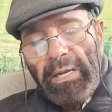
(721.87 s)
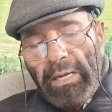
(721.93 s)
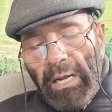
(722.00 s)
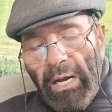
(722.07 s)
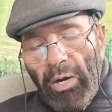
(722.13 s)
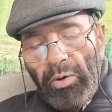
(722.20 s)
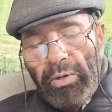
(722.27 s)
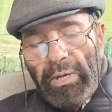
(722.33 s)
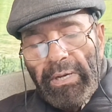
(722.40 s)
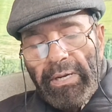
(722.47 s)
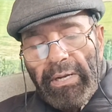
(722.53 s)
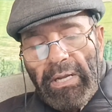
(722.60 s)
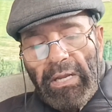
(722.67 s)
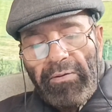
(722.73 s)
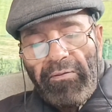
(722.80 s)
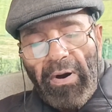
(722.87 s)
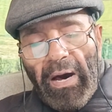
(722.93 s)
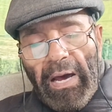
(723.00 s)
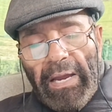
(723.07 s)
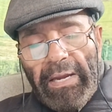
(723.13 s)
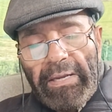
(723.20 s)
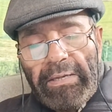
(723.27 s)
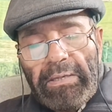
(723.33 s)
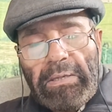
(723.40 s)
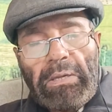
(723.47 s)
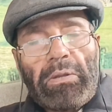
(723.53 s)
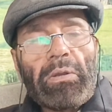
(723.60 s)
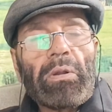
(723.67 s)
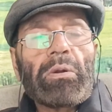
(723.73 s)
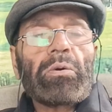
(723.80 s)
it down, divide
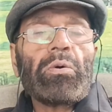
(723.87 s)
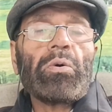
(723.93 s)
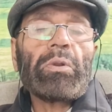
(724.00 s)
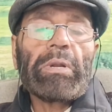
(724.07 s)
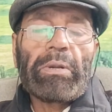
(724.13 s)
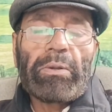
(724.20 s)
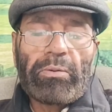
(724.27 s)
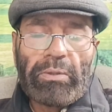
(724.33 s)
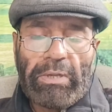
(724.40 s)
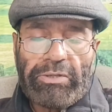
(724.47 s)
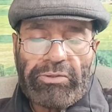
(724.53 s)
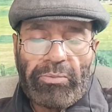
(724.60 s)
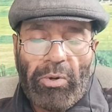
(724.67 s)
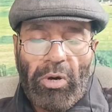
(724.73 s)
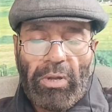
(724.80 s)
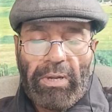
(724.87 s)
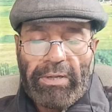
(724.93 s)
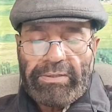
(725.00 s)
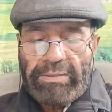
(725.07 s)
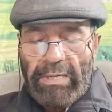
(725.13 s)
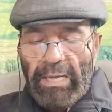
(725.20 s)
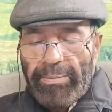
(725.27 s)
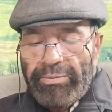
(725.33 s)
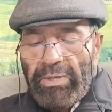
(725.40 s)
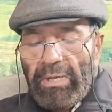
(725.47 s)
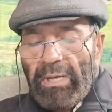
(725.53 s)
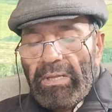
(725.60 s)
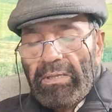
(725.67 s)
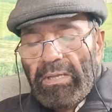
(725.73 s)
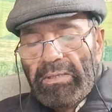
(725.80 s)
your goal into the smaller steps.
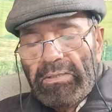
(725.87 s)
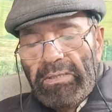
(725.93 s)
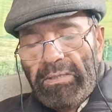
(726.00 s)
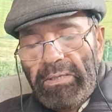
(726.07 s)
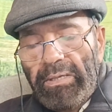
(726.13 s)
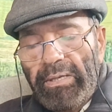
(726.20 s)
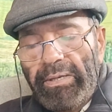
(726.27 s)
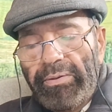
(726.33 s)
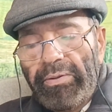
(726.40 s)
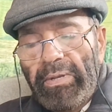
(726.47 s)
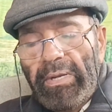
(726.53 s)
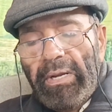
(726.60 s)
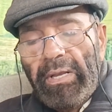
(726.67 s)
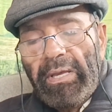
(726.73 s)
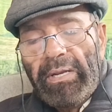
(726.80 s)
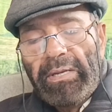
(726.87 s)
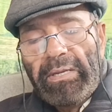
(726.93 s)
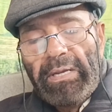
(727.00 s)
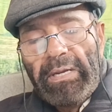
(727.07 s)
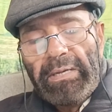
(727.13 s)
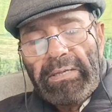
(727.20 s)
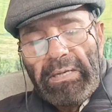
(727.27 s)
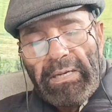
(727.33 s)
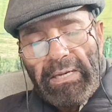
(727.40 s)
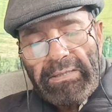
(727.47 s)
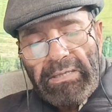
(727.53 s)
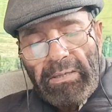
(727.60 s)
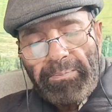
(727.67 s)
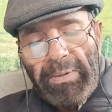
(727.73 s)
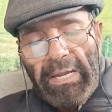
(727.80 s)
The third is create an
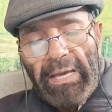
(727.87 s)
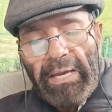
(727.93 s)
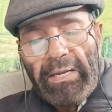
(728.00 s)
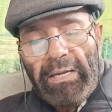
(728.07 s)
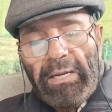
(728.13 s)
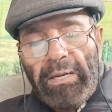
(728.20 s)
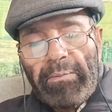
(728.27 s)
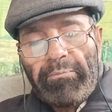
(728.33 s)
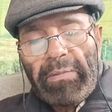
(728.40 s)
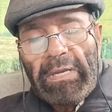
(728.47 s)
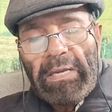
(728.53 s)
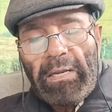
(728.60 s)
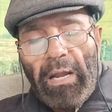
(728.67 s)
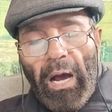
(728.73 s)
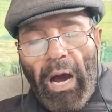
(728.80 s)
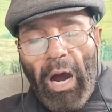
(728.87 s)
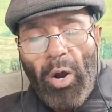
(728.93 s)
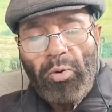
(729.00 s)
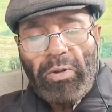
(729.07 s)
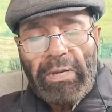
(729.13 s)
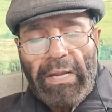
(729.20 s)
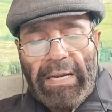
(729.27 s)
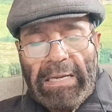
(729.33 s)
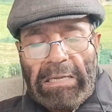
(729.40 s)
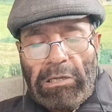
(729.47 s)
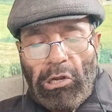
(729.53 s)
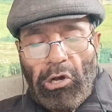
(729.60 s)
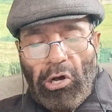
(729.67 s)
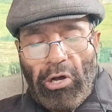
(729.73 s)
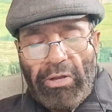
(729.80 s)
action plan, mean outline
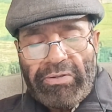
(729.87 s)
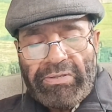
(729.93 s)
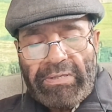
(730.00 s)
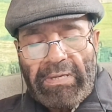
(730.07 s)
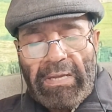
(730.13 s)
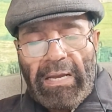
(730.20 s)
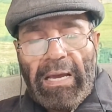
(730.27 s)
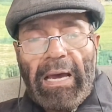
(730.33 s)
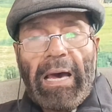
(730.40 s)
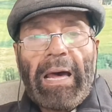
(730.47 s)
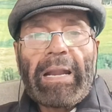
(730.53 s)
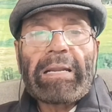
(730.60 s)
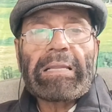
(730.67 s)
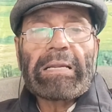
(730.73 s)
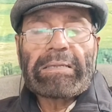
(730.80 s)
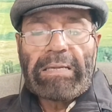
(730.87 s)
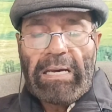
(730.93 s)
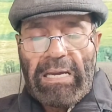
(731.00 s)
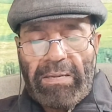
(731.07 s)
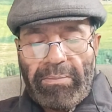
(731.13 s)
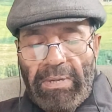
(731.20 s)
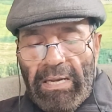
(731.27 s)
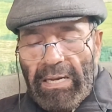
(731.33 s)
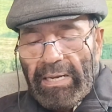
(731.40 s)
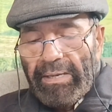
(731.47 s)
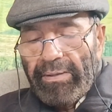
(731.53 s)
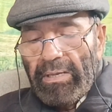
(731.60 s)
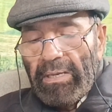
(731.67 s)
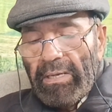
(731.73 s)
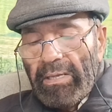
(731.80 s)
tasks and the
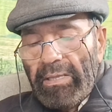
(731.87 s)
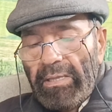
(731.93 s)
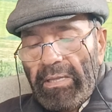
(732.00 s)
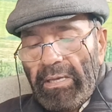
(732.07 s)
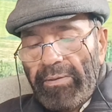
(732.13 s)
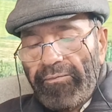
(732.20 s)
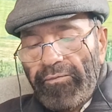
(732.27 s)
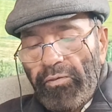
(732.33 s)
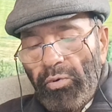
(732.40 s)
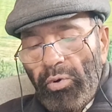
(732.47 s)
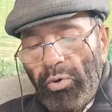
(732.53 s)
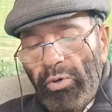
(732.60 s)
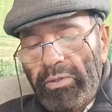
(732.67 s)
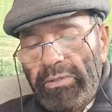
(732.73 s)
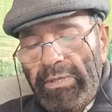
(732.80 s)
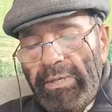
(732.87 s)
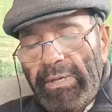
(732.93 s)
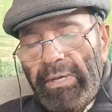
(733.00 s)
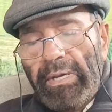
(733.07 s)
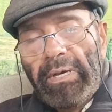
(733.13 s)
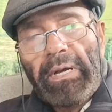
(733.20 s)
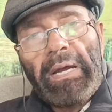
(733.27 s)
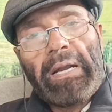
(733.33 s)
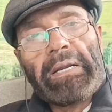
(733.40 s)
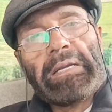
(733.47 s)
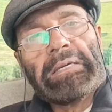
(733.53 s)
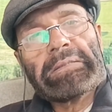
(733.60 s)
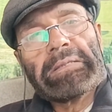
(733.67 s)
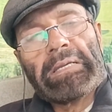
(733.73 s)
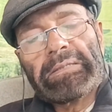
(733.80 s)
timeline. The fourth
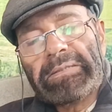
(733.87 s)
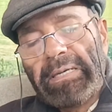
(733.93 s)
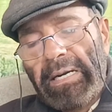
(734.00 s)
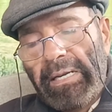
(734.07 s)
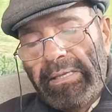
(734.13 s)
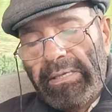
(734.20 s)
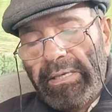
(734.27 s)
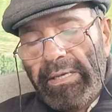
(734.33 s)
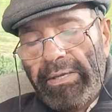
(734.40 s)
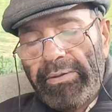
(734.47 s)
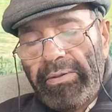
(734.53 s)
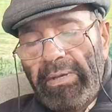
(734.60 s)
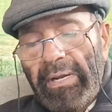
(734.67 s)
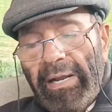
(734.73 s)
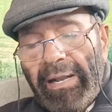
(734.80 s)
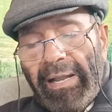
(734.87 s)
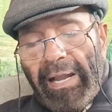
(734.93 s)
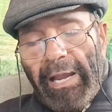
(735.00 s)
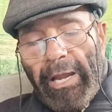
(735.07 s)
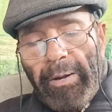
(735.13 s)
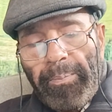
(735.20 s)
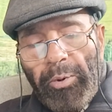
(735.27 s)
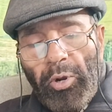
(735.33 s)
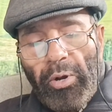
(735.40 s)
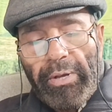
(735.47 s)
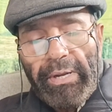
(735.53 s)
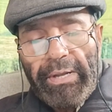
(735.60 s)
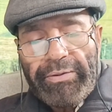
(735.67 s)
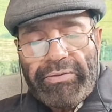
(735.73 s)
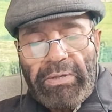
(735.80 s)
additional strategy is track
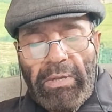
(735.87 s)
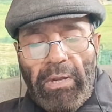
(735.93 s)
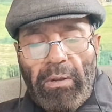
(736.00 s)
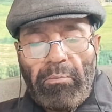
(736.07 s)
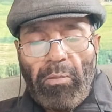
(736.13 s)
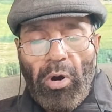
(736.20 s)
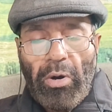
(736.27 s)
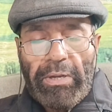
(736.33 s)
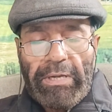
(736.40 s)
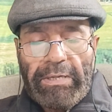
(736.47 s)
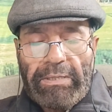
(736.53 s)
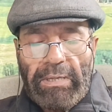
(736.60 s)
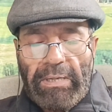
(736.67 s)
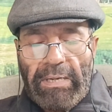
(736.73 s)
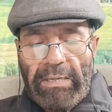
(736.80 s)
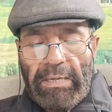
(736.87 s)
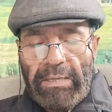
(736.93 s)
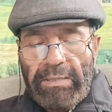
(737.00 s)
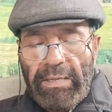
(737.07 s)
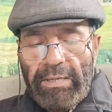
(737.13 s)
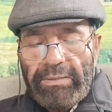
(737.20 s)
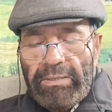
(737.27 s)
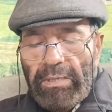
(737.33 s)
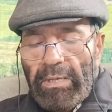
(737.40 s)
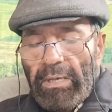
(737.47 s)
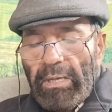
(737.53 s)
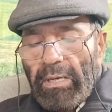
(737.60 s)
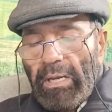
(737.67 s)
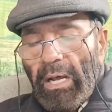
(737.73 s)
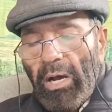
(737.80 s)
progress, monitor and adjust.
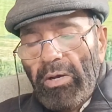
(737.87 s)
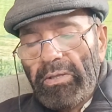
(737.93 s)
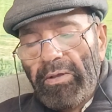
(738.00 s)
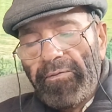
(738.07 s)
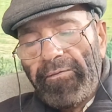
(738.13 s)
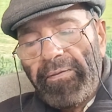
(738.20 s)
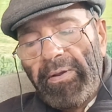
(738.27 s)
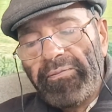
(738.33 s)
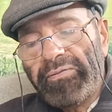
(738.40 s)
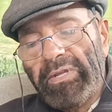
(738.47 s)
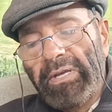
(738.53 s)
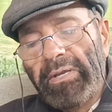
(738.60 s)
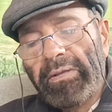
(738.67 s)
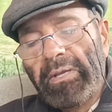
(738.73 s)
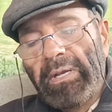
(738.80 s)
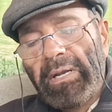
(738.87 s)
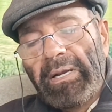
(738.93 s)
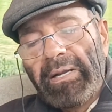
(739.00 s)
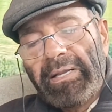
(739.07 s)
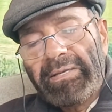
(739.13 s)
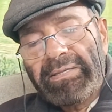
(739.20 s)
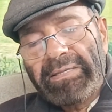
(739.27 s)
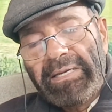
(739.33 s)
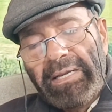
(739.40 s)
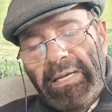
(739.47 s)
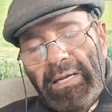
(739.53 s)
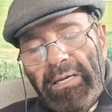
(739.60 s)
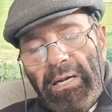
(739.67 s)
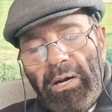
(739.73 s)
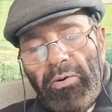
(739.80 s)
Now the fifth is stay
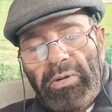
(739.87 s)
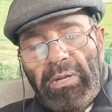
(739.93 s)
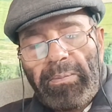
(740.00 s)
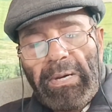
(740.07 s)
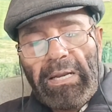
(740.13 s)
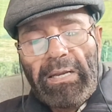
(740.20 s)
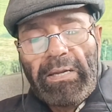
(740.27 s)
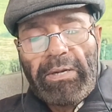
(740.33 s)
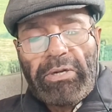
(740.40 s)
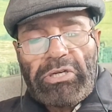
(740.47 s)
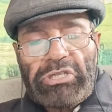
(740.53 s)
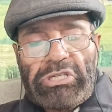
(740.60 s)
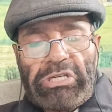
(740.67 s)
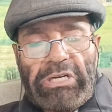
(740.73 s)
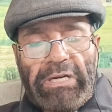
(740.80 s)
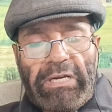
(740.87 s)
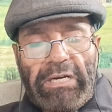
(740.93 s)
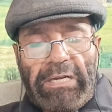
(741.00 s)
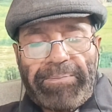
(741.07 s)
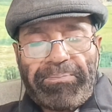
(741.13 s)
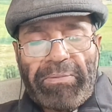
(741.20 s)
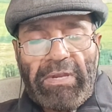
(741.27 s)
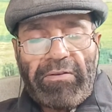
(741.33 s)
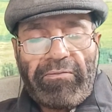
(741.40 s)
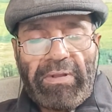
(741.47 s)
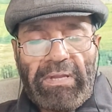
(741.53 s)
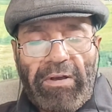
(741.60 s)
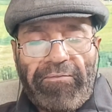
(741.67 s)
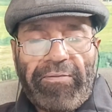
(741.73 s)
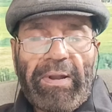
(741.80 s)
accountable, share
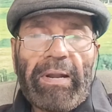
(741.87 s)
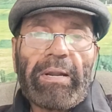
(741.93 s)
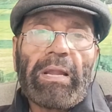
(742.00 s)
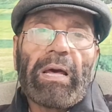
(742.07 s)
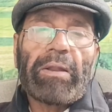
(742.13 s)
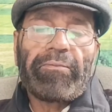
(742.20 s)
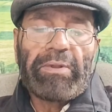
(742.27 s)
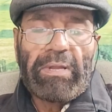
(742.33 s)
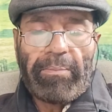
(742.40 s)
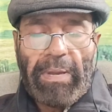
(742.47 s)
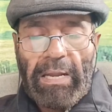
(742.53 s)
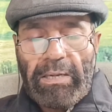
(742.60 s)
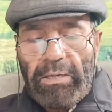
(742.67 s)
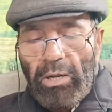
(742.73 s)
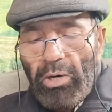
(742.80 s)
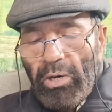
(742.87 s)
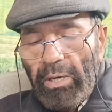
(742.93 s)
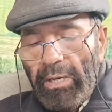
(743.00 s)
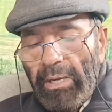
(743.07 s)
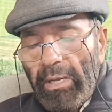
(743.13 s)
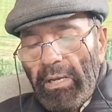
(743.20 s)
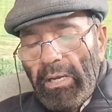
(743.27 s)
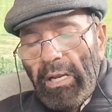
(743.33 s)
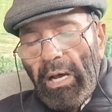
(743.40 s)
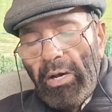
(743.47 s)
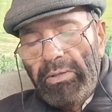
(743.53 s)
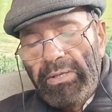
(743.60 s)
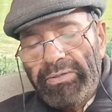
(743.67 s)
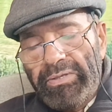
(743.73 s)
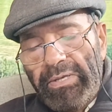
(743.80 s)
with a friend or with a mentor. Now
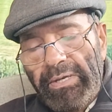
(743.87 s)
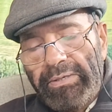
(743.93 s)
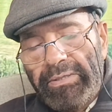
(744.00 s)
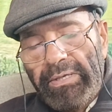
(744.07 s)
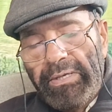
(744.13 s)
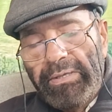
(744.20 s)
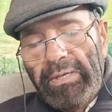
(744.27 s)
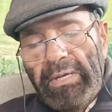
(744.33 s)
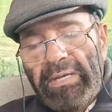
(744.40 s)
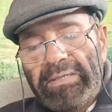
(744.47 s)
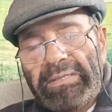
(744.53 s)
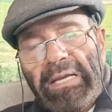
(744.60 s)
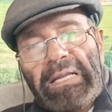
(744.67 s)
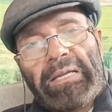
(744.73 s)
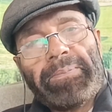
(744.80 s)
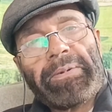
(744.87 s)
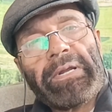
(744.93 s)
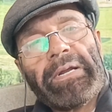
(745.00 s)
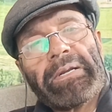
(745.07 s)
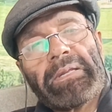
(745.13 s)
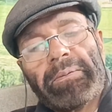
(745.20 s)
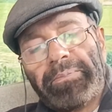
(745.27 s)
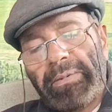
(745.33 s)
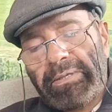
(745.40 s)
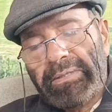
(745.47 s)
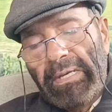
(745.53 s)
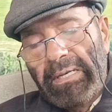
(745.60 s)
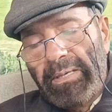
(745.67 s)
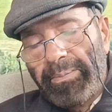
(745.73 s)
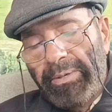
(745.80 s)
the sixth is celebrate
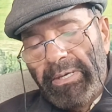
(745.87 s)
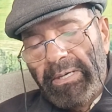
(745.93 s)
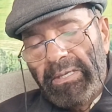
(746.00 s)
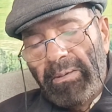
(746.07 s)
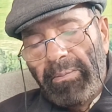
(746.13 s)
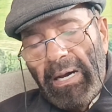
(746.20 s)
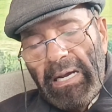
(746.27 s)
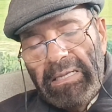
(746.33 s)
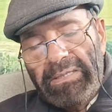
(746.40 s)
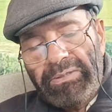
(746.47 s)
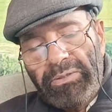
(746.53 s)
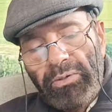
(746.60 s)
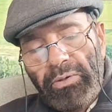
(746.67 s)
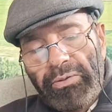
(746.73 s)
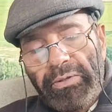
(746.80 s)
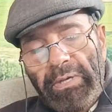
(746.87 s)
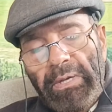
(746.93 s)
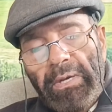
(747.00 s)
the milestones,